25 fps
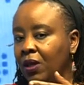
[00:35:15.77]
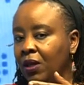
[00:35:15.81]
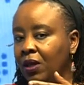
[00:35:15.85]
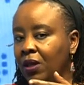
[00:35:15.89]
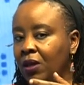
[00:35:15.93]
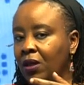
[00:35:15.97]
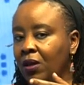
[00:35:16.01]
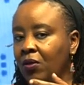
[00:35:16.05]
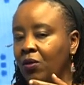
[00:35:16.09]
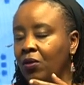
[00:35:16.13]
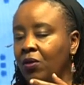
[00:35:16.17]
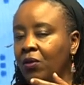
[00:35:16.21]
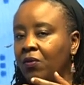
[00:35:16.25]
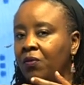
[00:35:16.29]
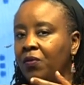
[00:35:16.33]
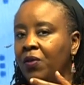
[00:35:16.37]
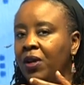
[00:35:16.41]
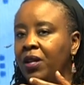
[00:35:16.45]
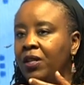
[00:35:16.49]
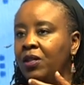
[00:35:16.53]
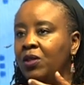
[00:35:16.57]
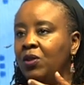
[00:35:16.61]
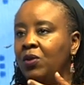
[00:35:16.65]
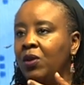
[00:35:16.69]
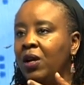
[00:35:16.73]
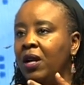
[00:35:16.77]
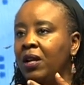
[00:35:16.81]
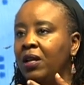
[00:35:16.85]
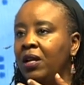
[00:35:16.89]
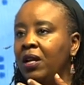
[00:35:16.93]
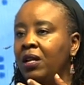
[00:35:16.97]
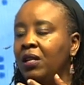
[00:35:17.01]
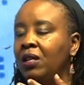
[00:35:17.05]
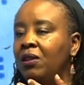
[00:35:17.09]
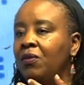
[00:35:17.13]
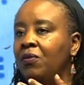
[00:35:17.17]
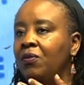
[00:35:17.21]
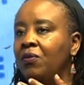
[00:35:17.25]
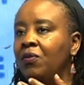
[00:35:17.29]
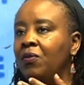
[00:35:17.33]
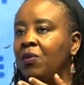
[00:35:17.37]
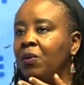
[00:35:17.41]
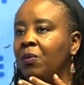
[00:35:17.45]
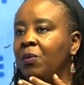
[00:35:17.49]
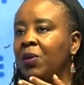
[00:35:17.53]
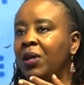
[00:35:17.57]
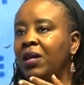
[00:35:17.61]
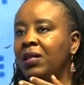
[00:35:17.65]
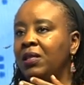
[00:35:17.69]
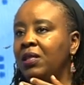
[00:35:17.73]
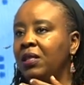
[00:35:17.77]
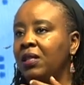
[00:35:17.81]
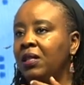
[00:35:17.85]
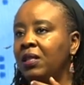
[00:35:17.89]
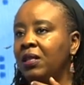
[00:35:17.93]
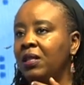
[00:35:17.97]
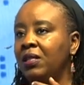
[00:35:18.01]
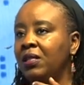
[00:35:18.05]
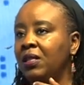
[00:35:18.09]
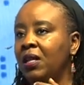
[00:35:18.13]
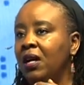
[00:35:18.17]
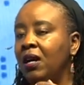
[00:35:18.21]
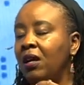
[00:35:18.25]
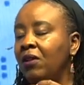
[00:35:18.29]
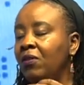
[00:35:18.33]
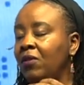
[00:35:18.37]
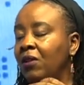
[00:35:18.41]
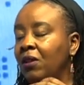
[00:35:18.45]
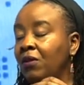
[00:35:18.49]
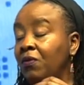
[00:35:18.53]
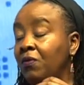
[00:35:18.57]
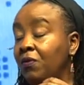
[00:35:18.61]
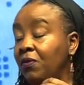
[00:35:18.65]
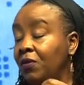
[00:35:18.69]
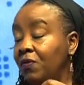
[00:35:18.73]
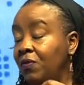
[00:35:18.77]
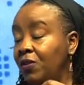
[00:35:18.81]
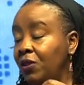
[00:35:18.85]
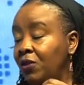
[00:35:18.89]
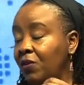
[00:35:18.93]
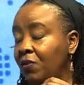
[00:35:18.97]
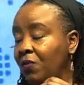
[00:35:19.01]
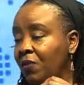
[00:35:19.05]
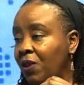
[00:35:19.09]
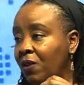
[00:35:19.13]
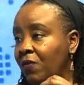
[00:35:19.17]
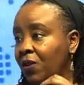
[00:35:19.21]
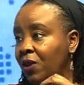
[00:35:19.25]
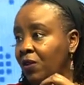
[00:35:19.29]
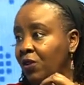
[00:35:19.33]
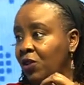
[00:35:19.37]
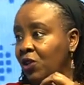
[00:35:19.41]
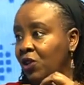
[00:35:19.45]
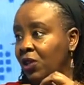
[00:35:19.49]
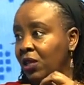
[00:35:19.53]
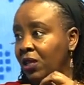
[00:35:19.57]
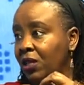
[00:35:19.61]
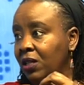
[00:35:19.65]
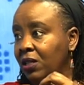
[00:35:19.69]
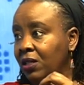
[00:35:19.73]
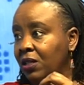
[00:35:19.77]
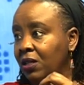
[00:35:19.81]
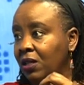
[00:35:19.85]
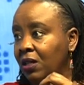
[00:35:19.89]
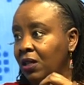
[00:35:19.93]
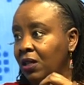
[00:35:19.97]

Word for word: the rural vet, you can get it from as little as 150 to 500 shillings.